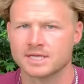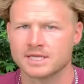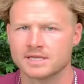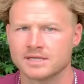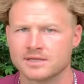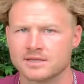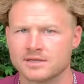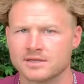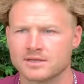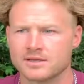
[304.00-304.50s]

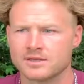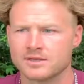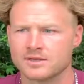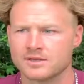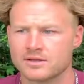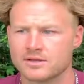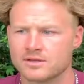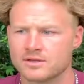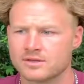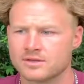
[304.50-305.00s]

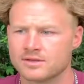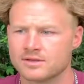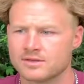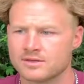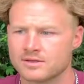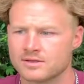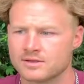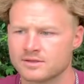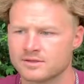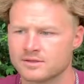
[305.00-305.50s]

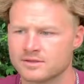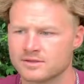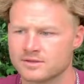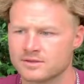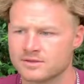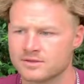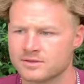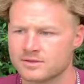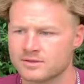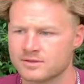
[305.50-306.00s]

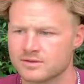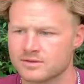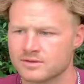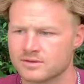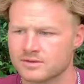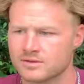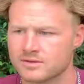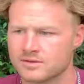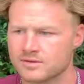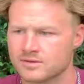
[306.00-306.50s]

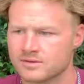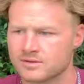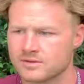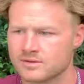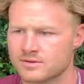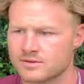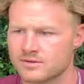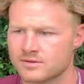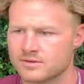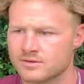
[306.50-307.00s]

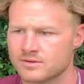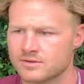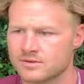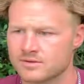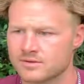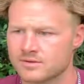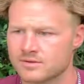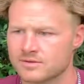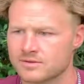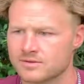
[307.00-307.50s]

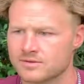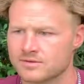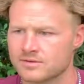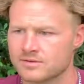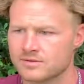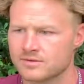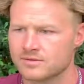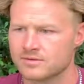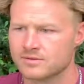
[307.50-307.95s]
(not speaking)